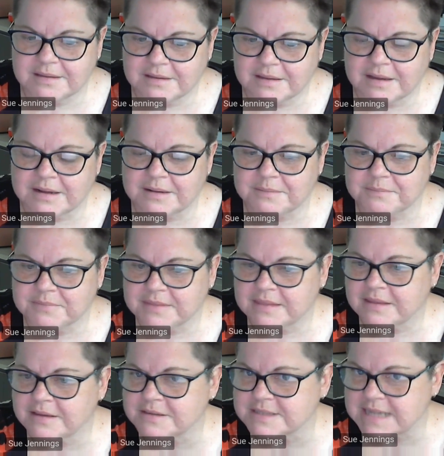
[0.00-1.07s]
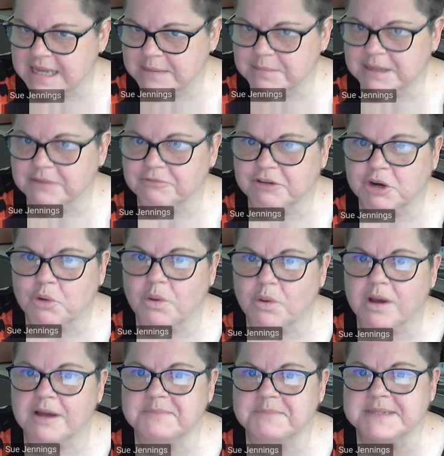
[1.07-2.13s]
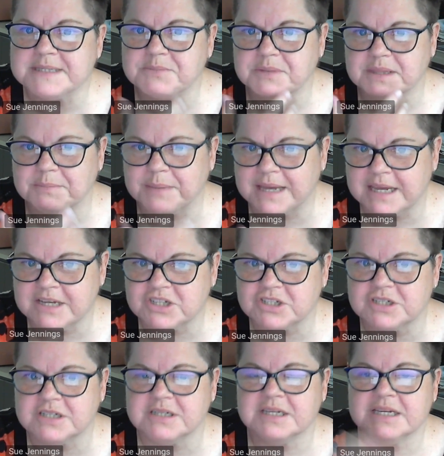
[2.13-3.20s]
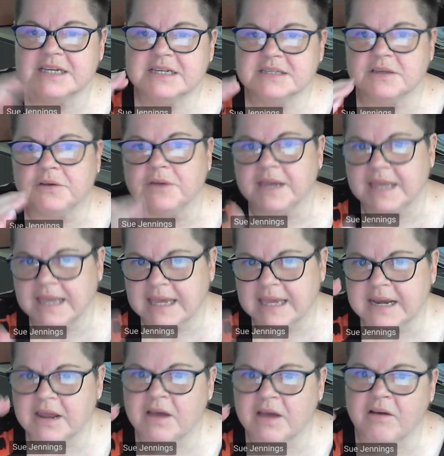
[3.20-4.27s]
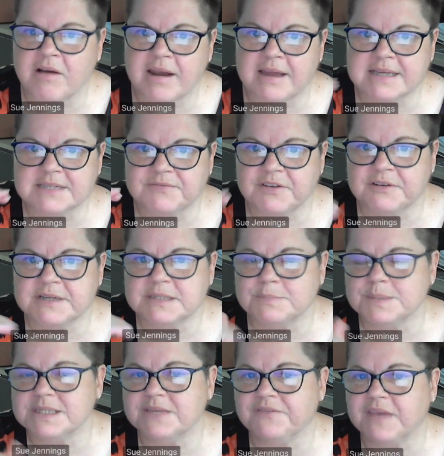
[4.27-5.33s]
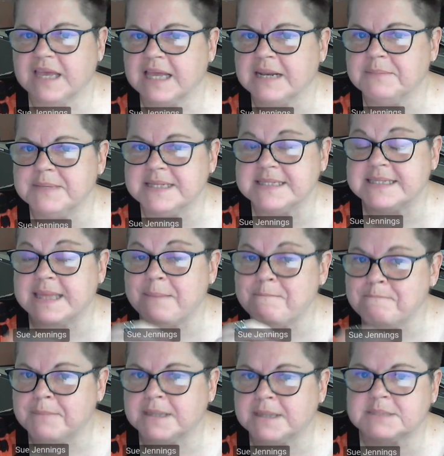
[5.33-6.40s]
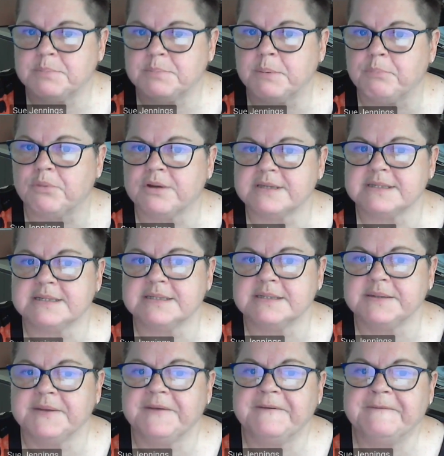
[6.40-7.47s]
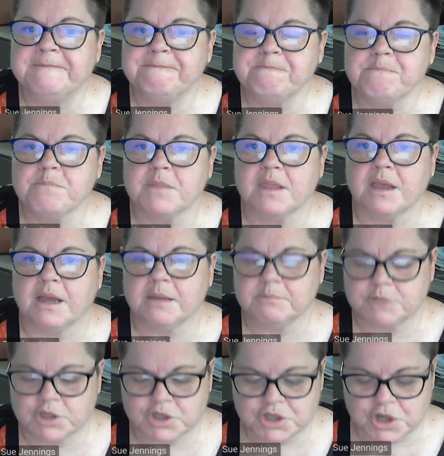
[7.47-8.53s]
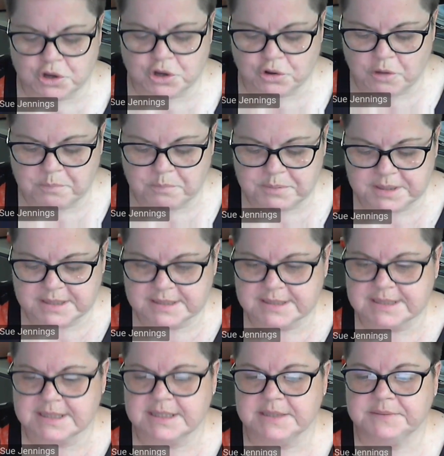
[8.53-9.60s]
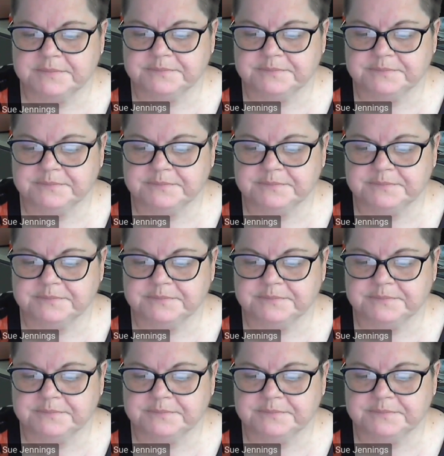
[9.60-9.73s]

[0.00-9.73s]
those labelling requirements with the patient. So again, highlights very specific elements that must be present to show competency.